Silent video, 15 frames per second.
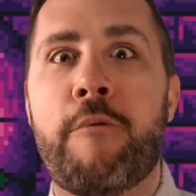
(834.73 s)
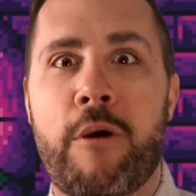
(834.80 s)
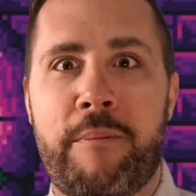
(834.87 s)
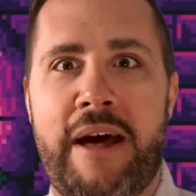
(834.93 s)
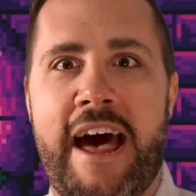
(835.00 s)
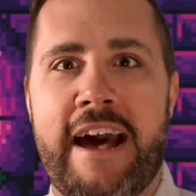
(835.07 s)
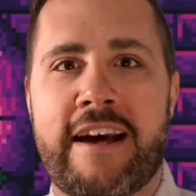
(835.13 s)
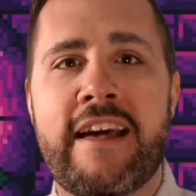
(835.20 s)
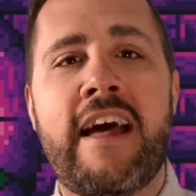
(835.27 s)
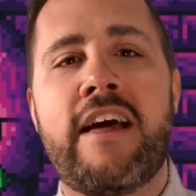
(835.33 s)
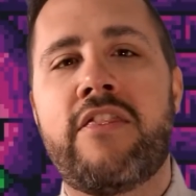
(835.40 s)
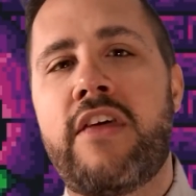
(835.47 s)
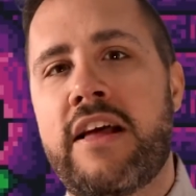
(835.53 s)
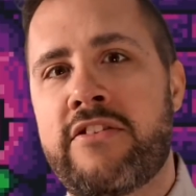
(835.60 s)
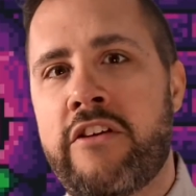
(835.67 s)
we're back.
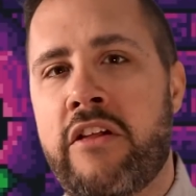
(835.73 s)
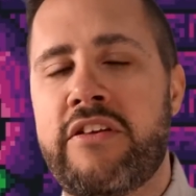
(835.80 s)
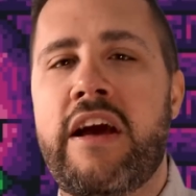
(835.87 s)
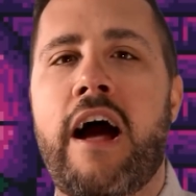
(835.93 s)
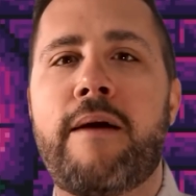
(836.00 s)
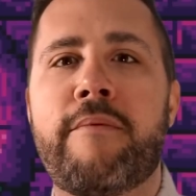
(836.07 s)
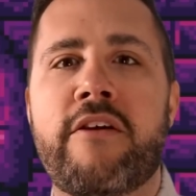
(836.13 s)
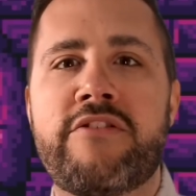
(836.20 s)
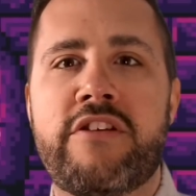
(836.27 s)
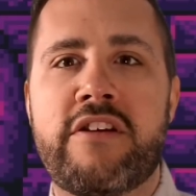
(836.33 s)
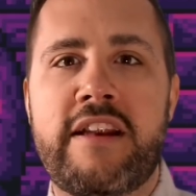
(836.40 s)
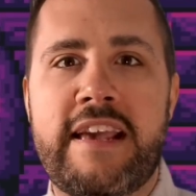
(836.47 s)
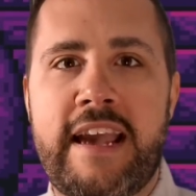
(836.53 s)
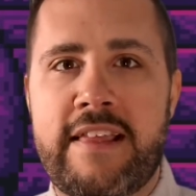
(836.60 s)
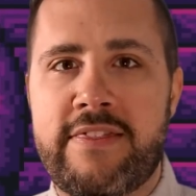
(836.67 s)
That's all the eyeballs you're
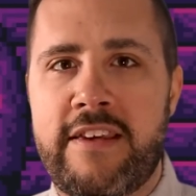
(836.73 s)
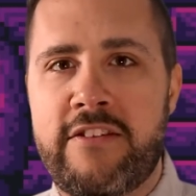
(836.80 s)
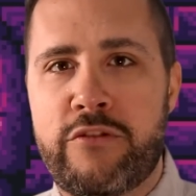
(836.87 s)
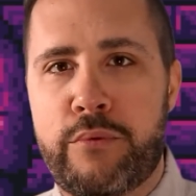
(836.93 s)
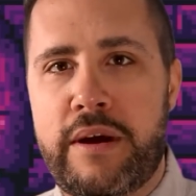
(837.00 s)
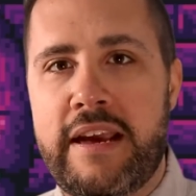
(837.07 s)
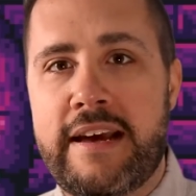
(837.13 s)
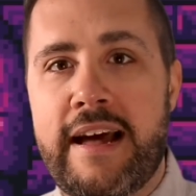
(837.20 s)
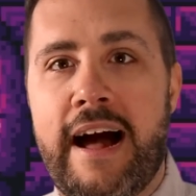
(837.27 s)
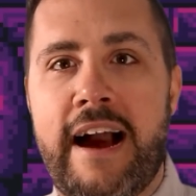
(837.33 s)
gonna get this week.